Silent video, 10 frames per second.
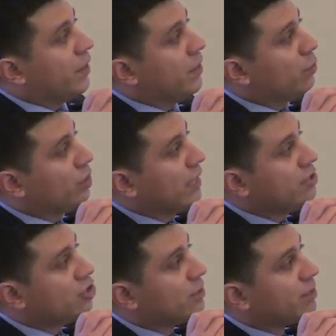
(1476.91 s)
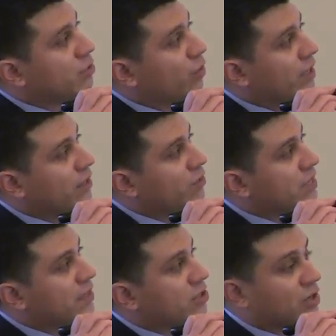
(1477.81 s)
the relationship between
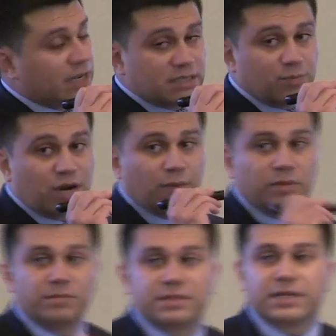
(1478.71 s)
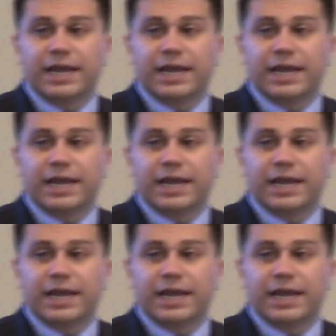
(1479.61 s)
those externalizing problems